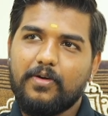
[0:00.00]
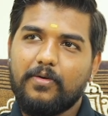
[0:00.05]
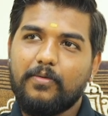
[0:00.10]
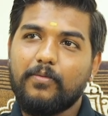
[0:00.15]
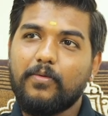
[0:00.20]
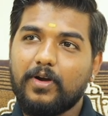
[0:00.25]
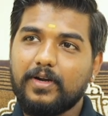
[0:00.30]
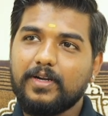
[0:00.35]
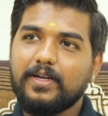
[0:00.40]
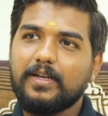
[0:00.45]

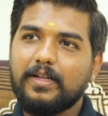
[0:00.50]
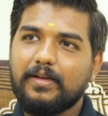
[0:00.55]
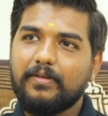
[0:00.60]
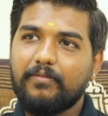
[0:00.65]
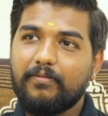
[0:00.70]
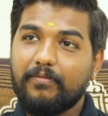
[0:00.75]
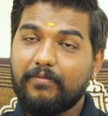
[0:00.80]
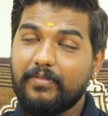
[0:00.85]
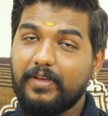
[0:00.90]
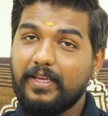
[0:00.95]
what
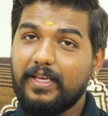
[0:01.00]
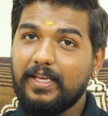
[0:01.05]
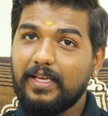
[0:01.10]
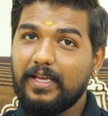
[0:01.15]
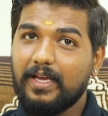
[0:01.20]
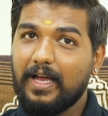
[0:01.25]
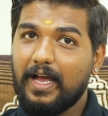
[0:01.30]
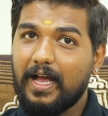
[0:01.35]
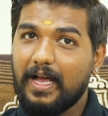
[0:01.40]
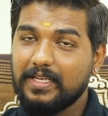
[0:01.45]

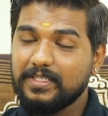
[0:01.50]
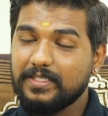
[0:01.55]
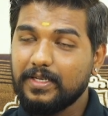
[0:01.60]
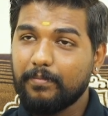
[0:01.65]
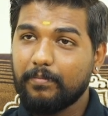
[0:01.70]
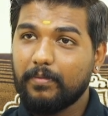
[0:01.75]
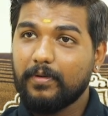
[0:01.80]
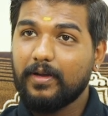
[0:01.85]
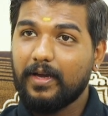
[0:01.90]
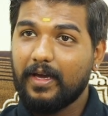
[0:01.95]
we as
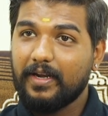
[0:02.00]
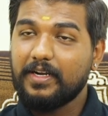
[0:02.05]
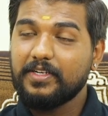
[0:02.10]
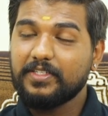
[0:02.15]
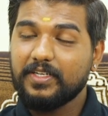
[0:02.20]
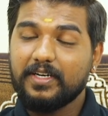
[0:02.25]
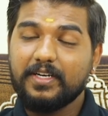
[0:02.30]
a current